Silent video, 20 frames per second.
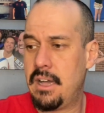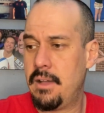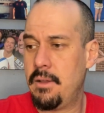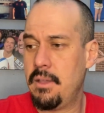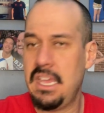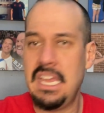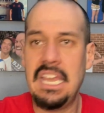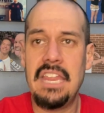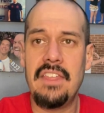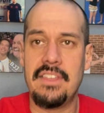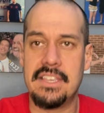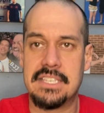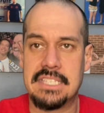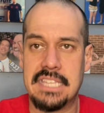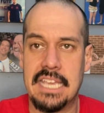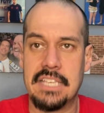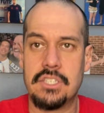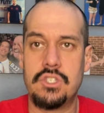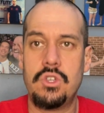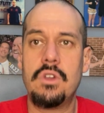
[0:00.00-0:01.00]
any of these
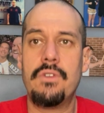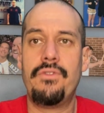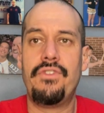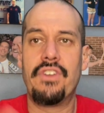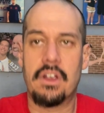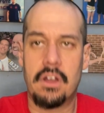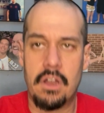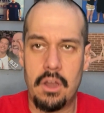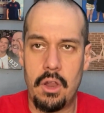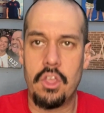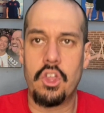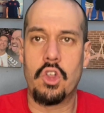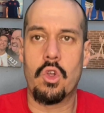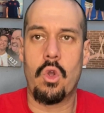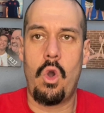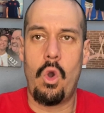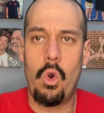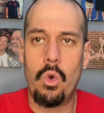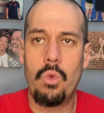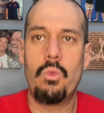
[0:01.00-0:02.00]
things. You can figure out your
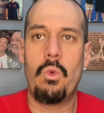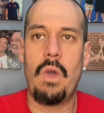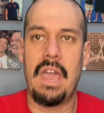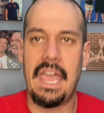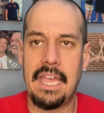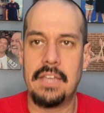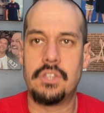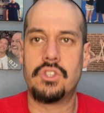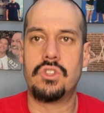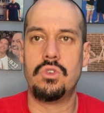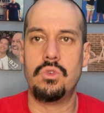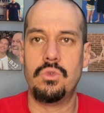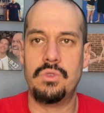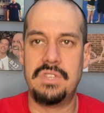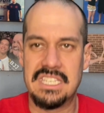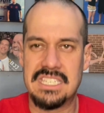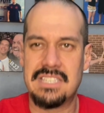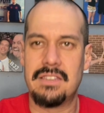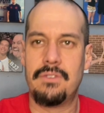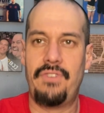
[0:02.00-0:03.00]
own way to
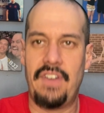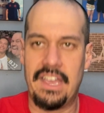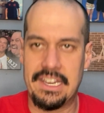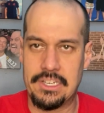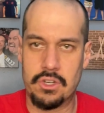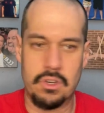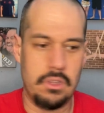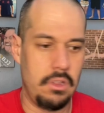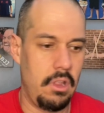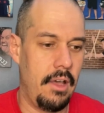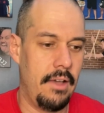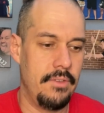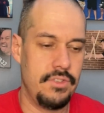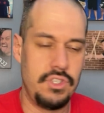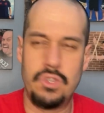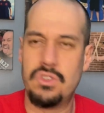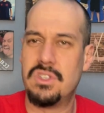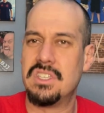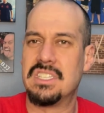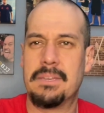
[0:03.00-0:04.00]
disinfect your gloves
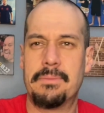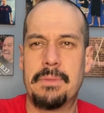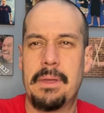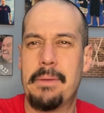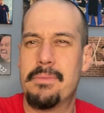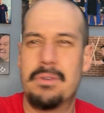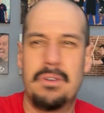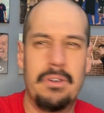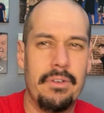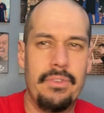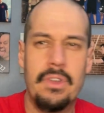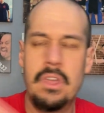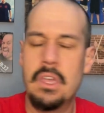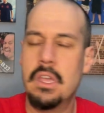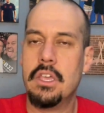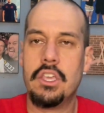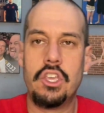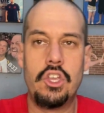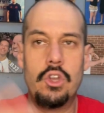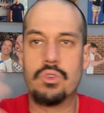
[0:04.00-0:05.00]
using some type of,
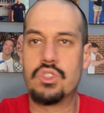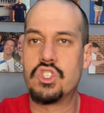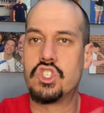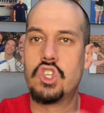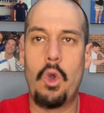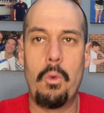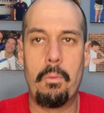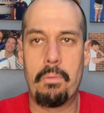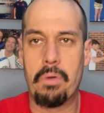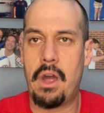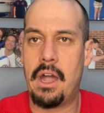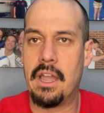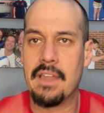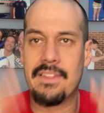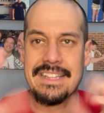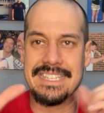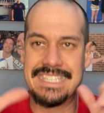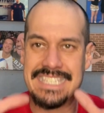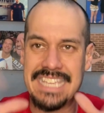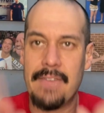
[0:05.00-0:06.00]
soap product
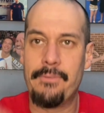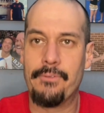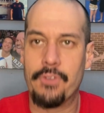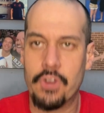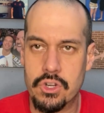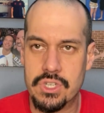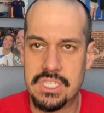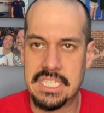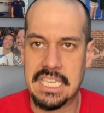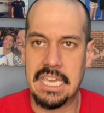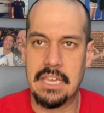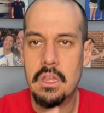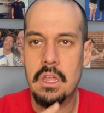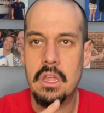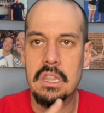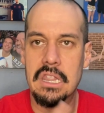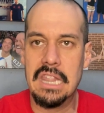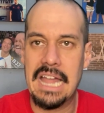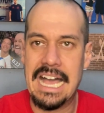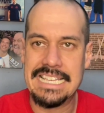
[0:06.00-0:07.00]
that's safe for your skin.
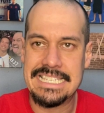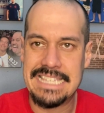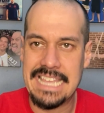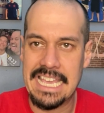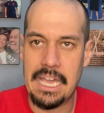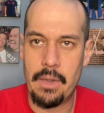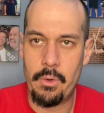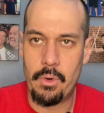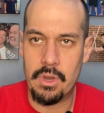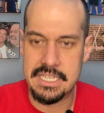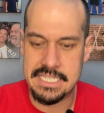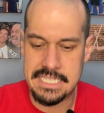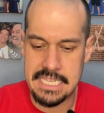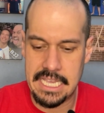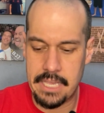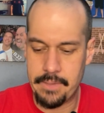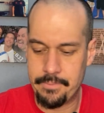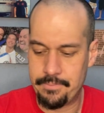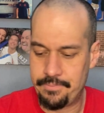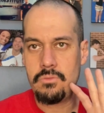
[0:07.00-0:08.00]
Last thing I want to
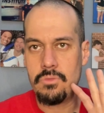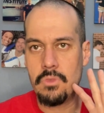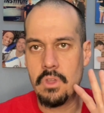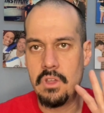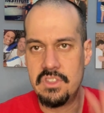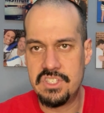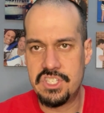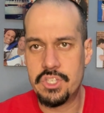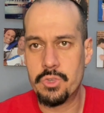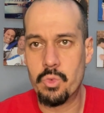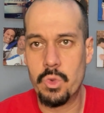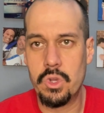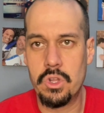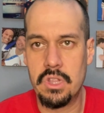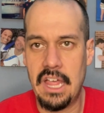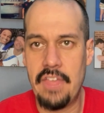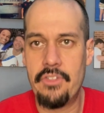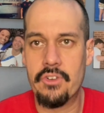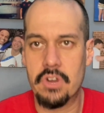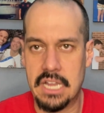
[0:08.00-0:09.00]
say, this is real
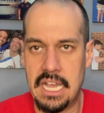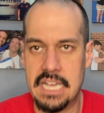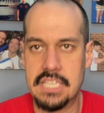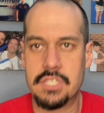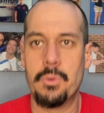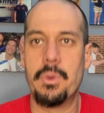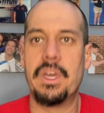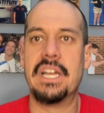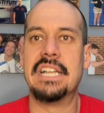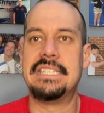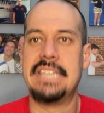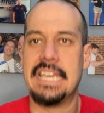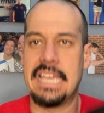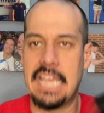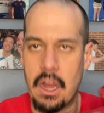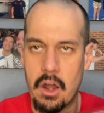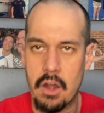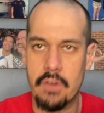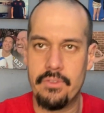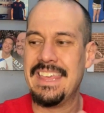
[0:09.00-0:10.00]
leather, guys, so we got to take
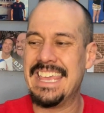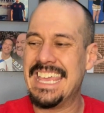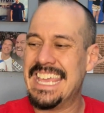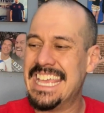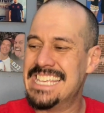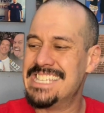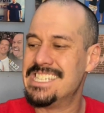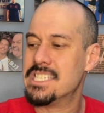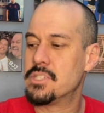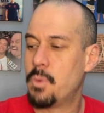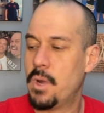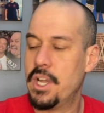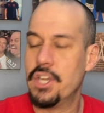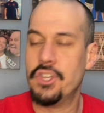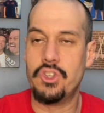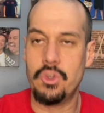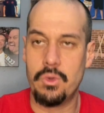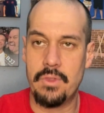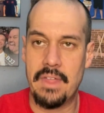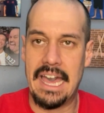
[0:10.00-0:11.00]
care of it. Easiest way to
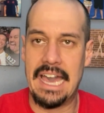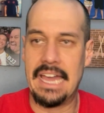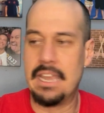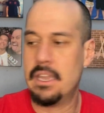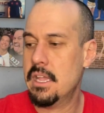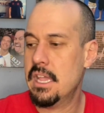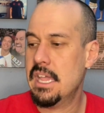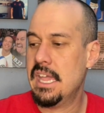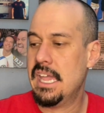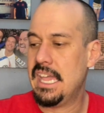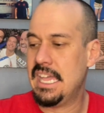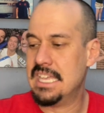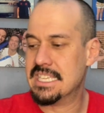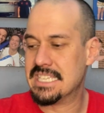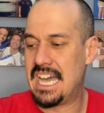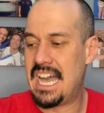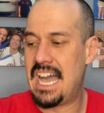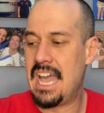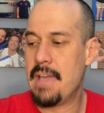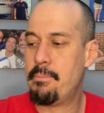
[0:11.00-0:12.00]
do that is
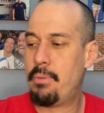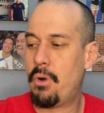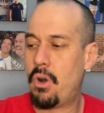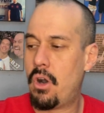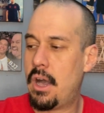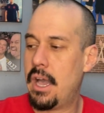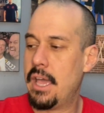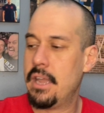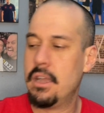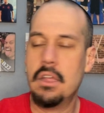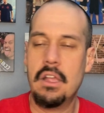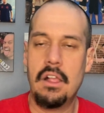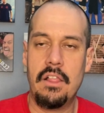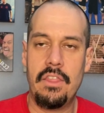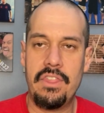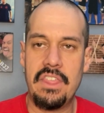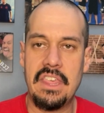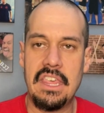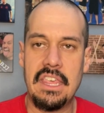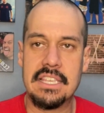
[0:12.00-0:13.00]
I bought
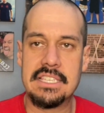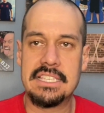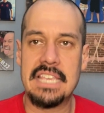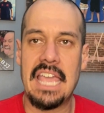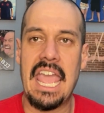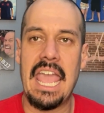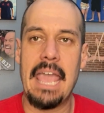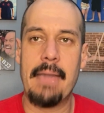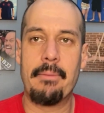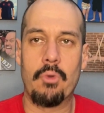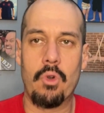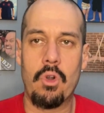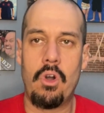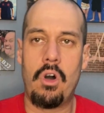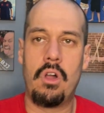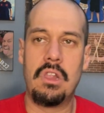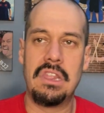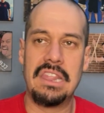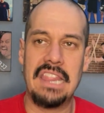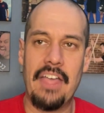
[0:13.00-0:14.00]
these
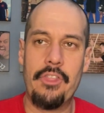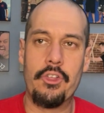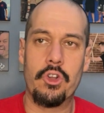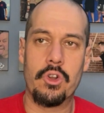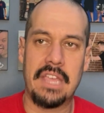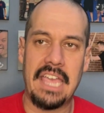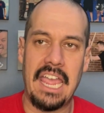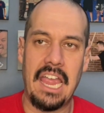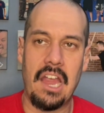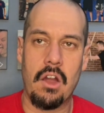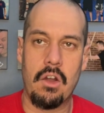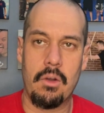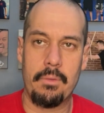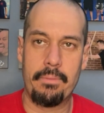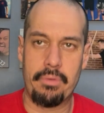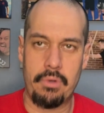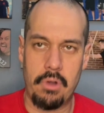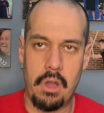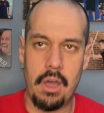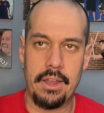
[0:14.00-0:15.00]
Amaral Leather Care
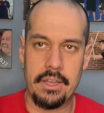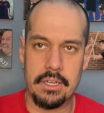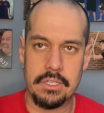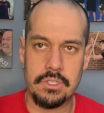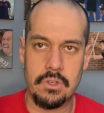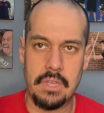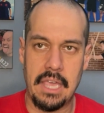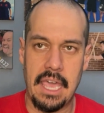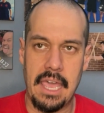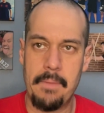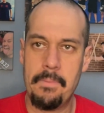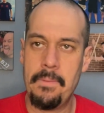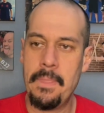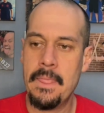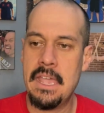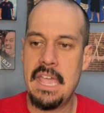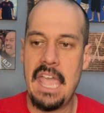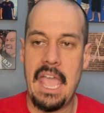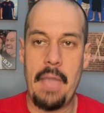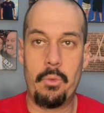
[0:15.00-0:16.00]
product, okay?
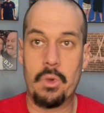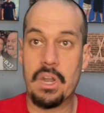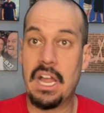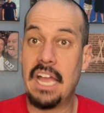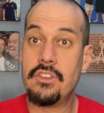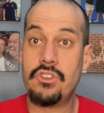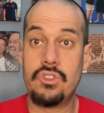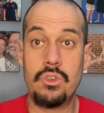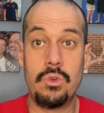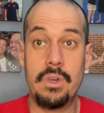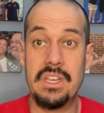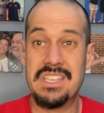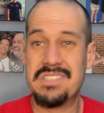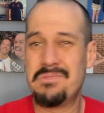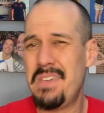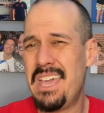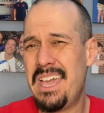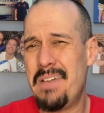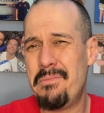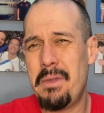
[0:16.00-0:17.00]
And what I do is,
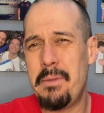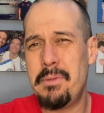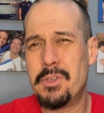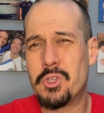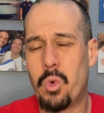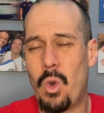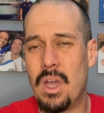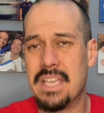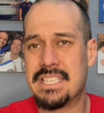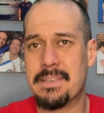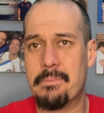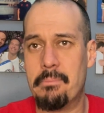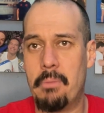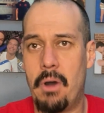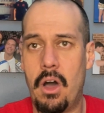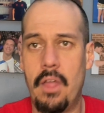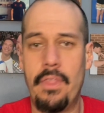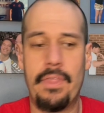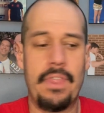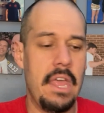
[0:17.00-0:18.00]
maybe twice a
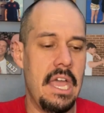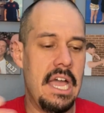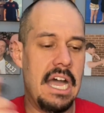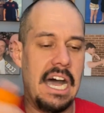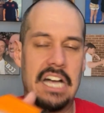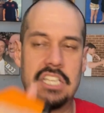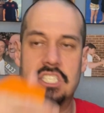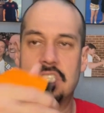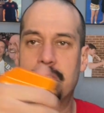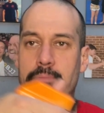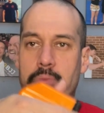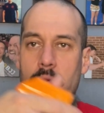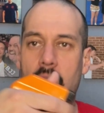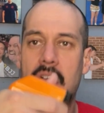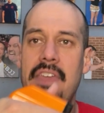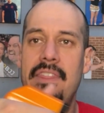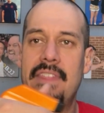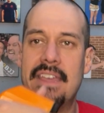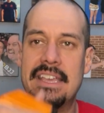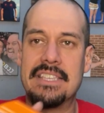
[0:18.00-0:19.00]
month, I'll spray
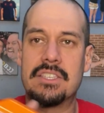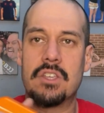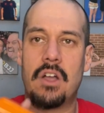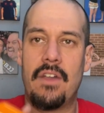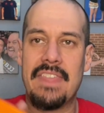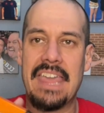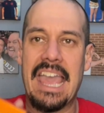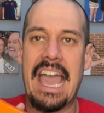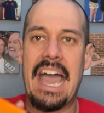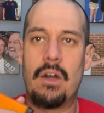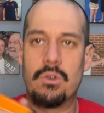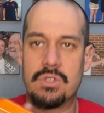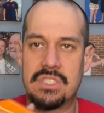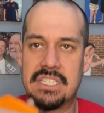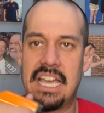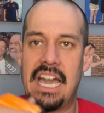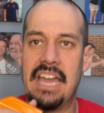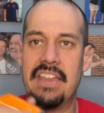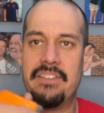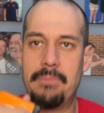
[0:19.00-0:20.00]
this on the
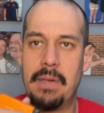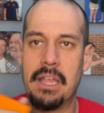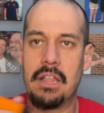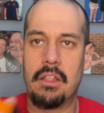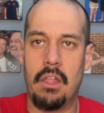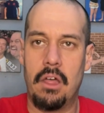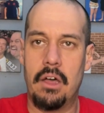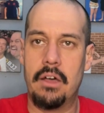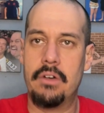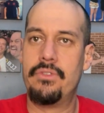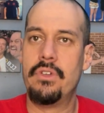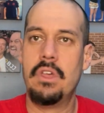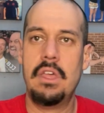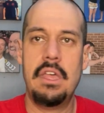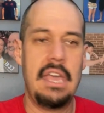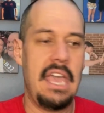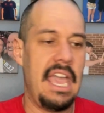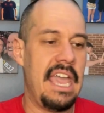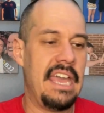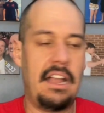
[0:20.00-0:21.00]
outside of my glove,
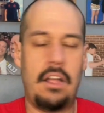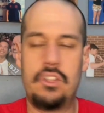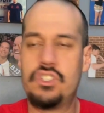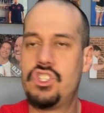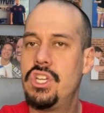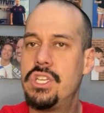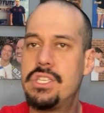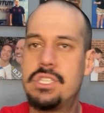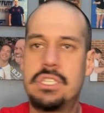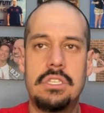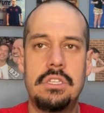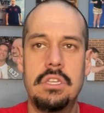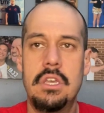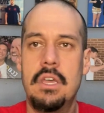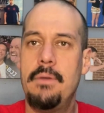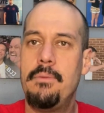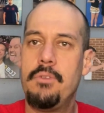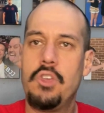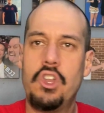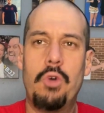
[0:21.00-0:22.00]
and I'll just,
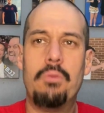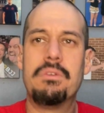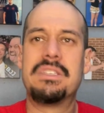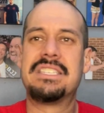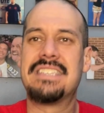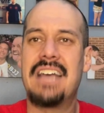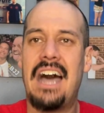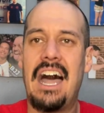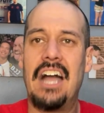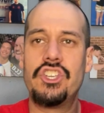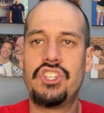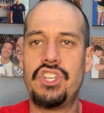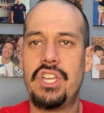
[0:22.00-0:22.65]
massage it